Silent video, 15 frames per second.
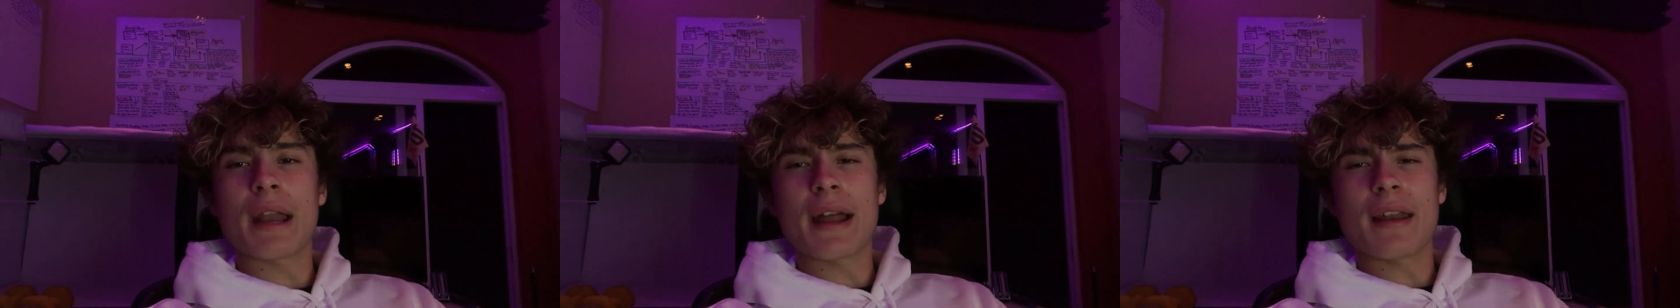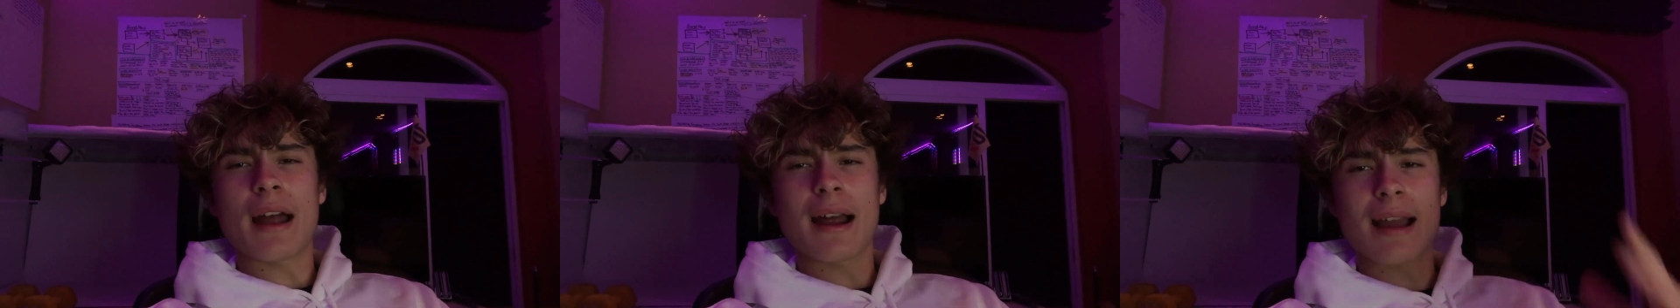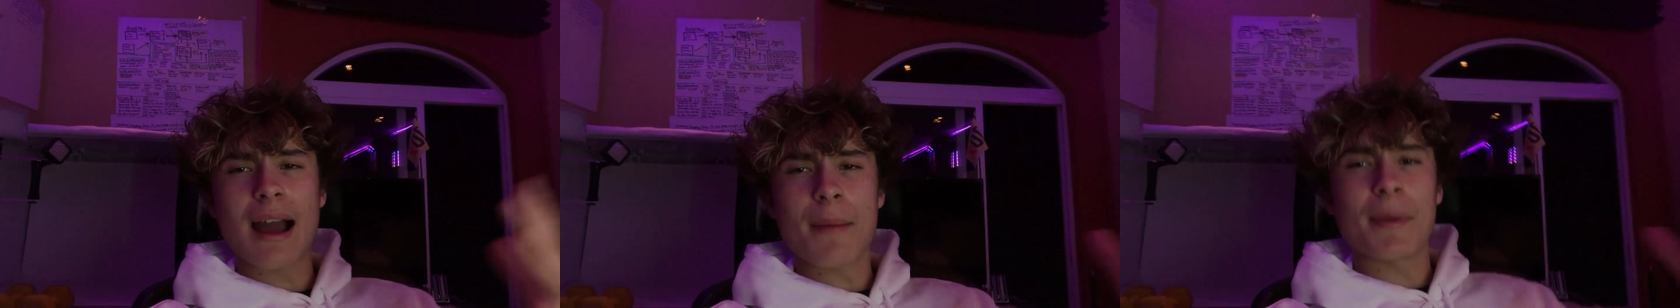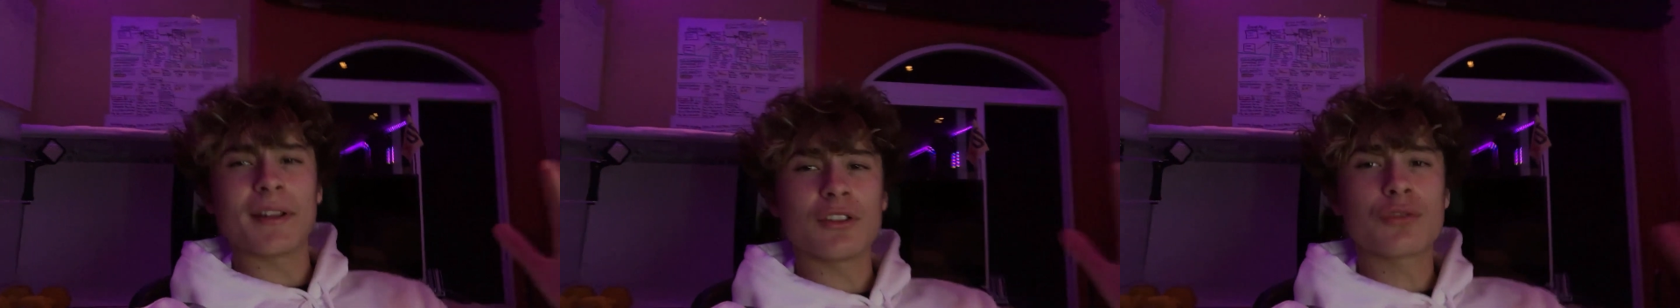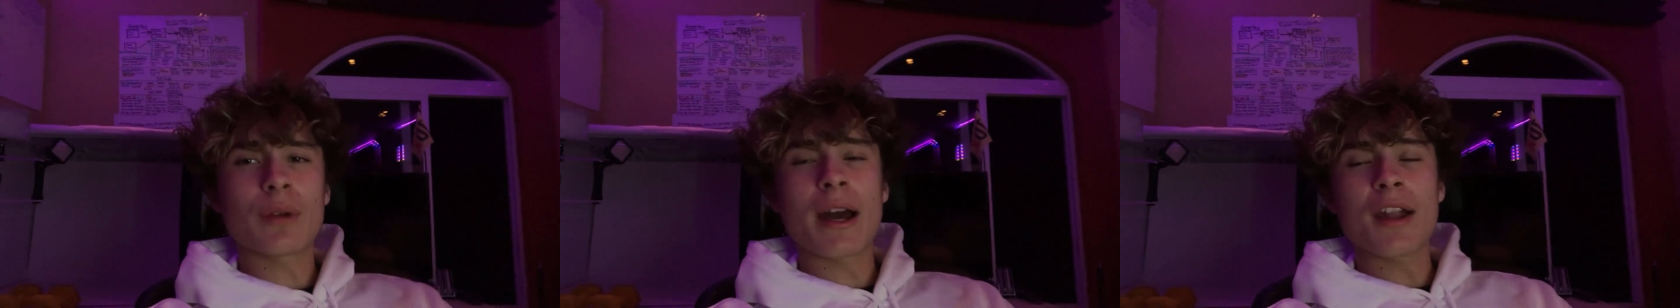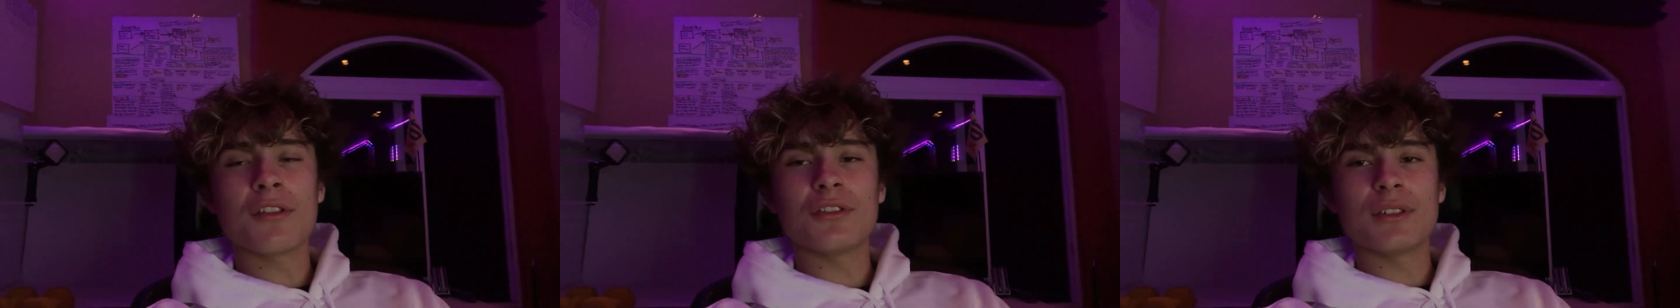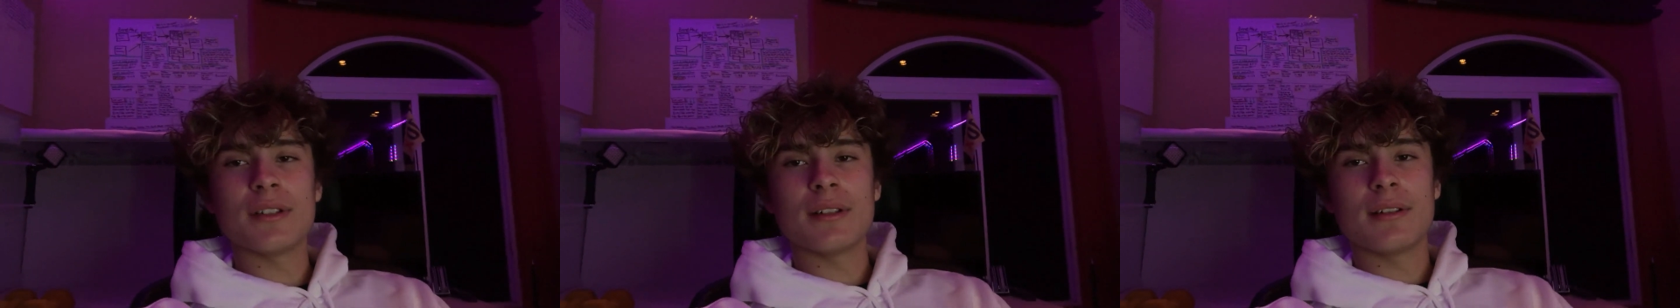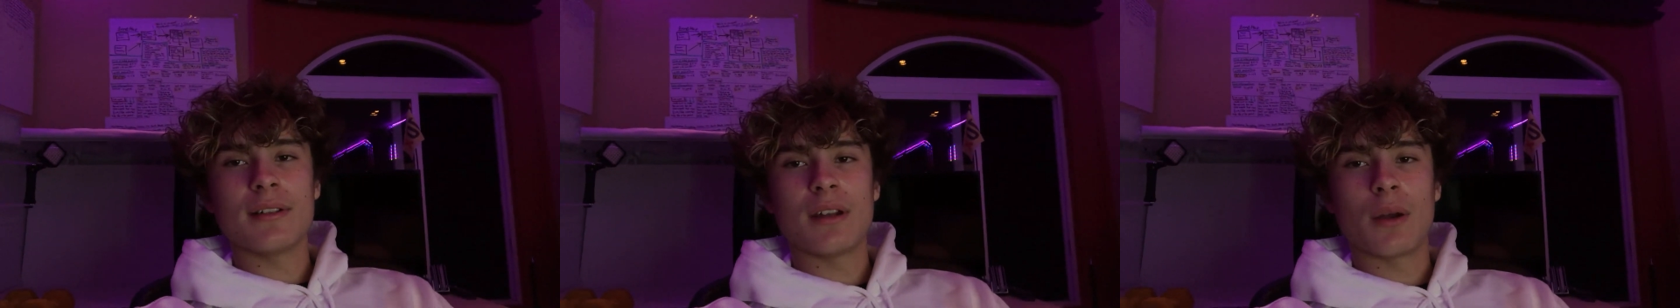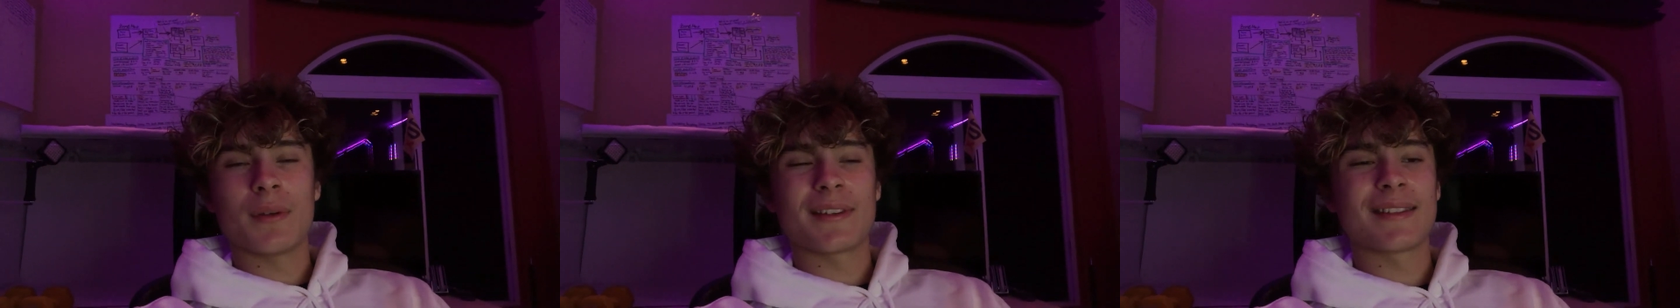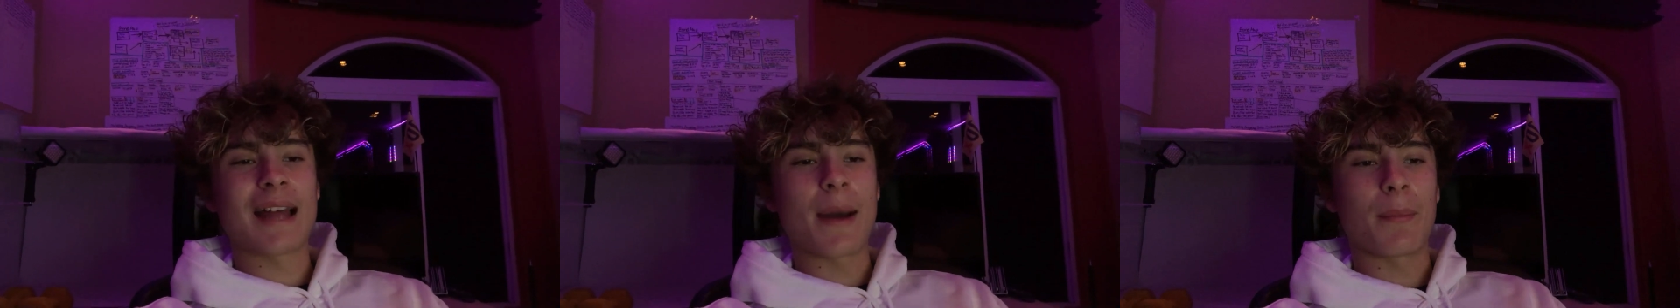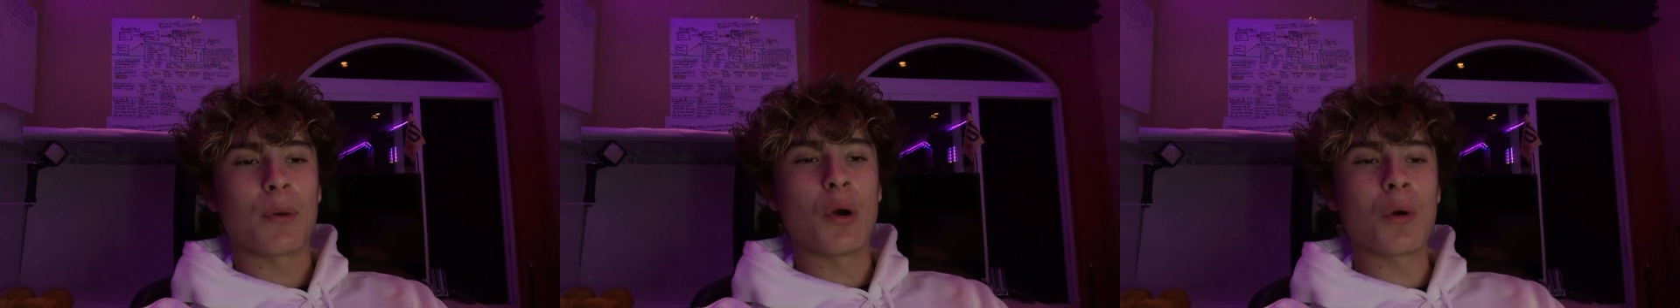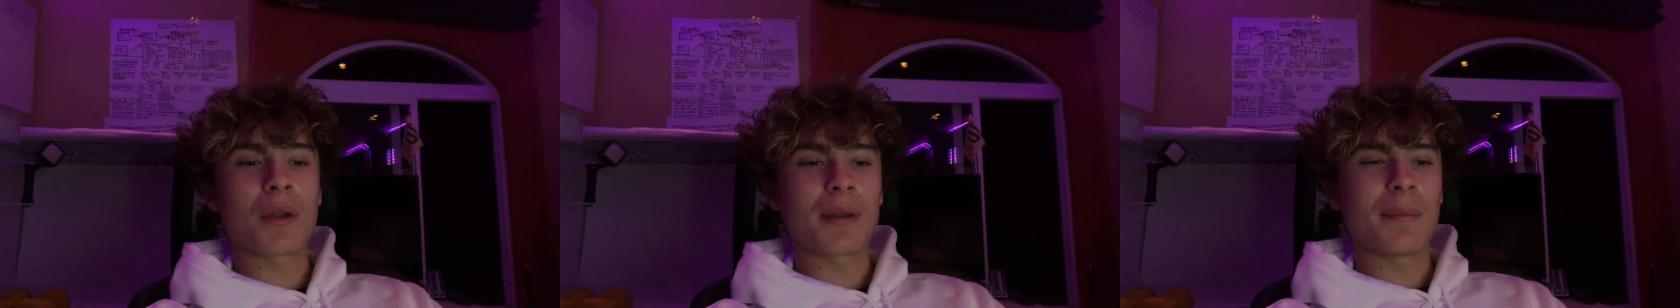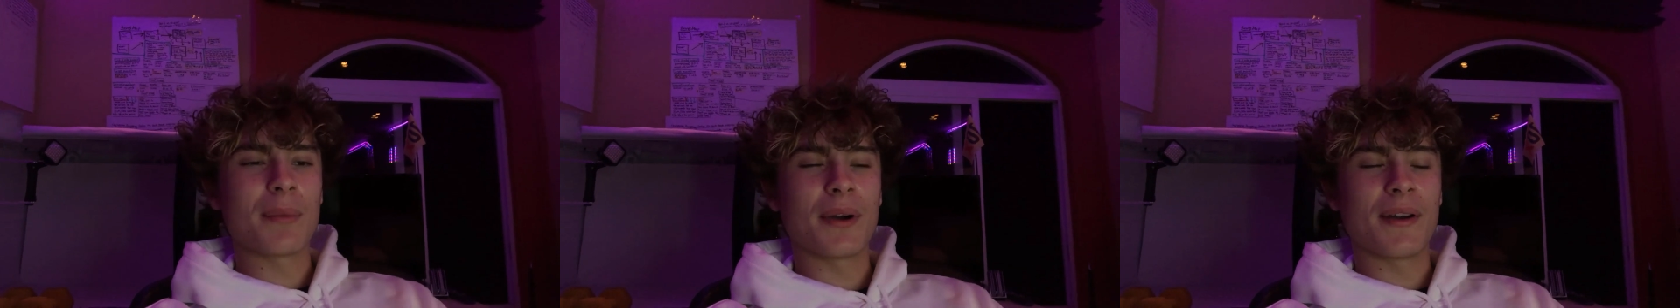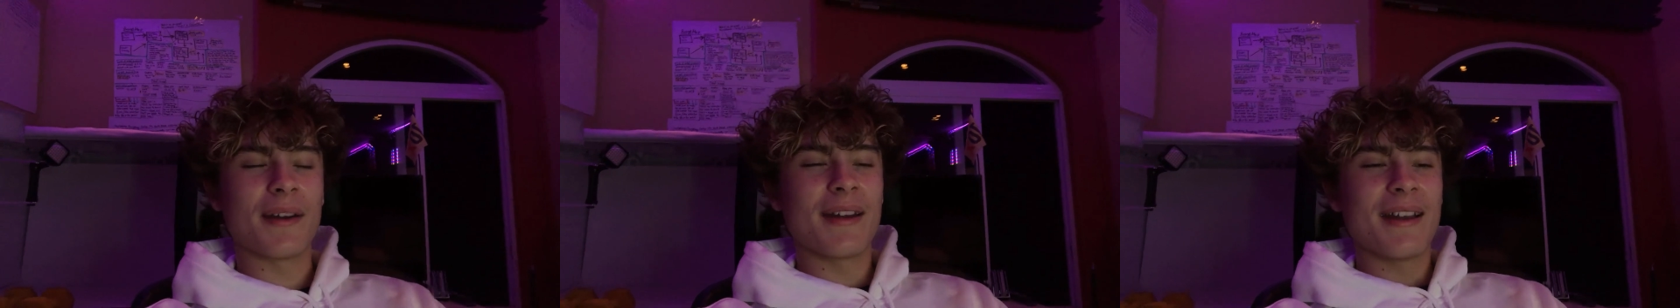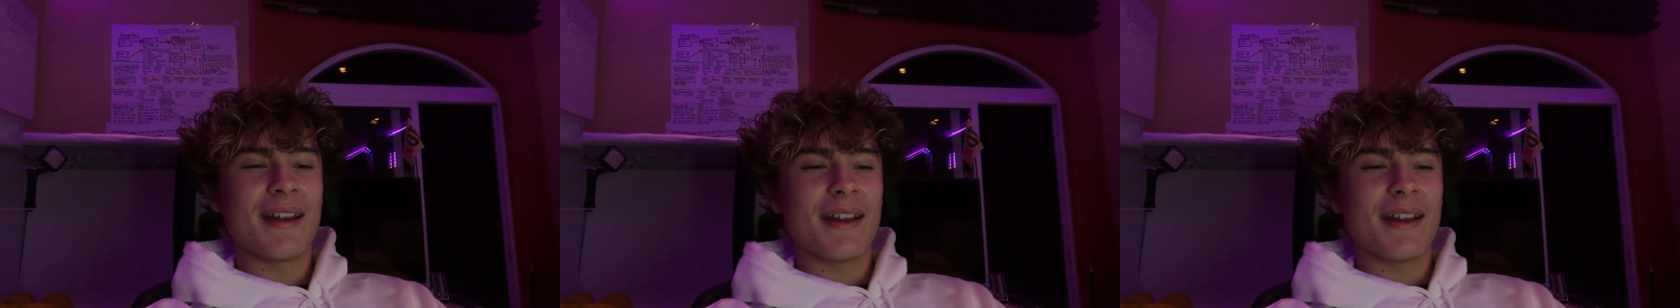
I got my strategy, and it's not broken, but